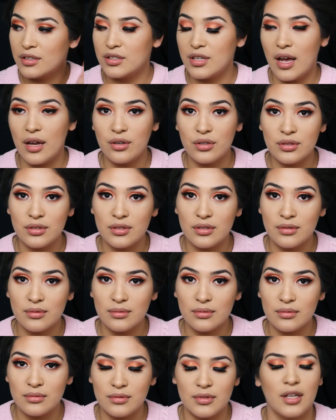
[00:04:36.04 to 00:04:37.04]
shadows,
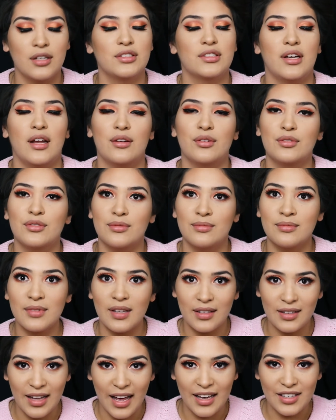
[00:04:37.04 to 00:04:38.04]
not shadows,
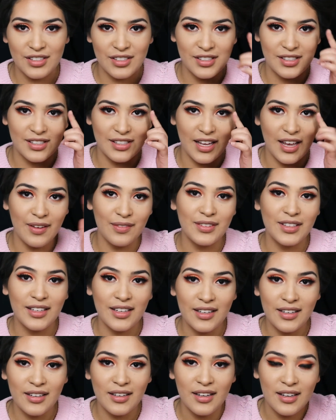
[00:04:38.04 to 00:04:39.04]
lashes saved
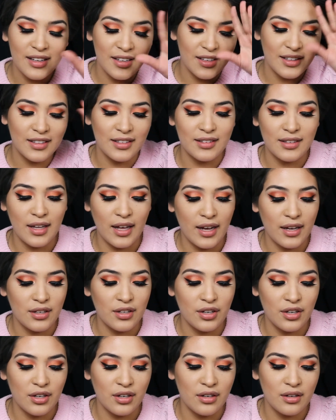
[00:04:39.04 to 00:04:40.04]
it,
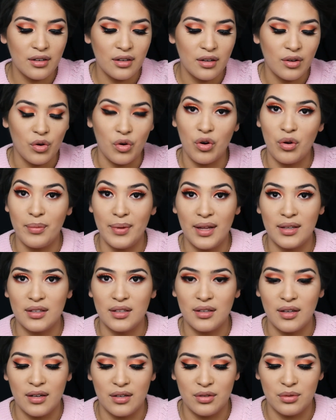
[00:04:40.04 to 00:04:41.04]
liner, oh man, the
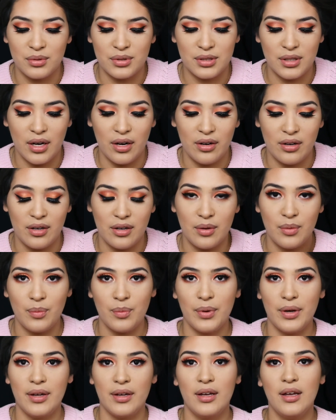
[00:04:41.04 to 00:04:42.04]
liner was scary,
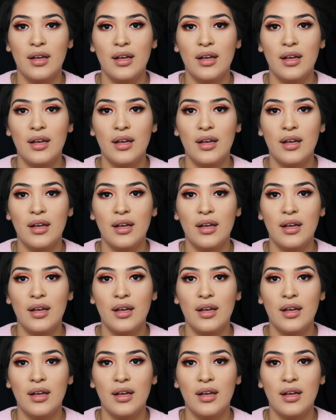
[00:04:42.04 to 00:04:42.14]
but